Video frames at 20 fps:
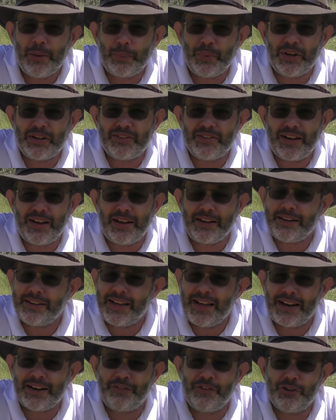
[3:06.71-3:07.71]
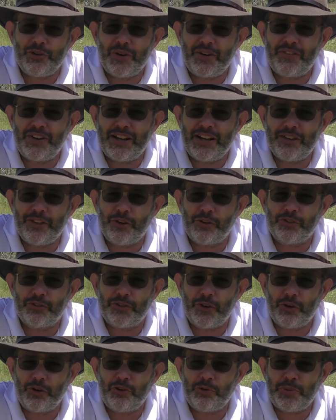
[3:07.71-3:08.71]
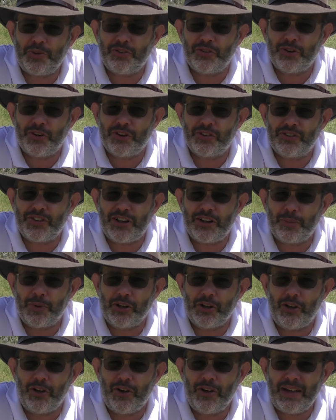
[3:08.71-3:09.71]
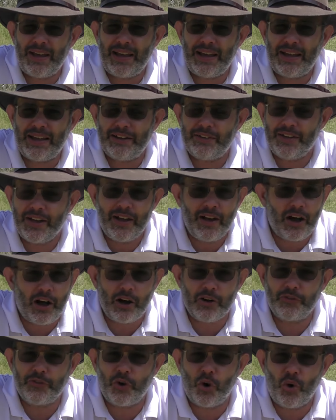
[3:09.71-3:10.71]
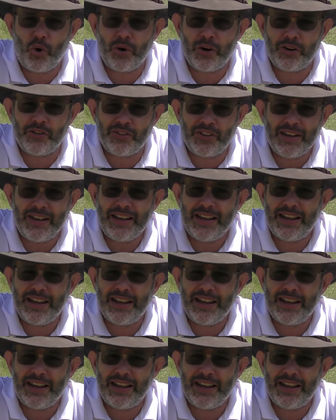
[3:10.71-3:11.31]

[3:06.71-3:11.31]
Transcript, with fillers: But again, if you do have any of those photos, be sure to send them along and of course,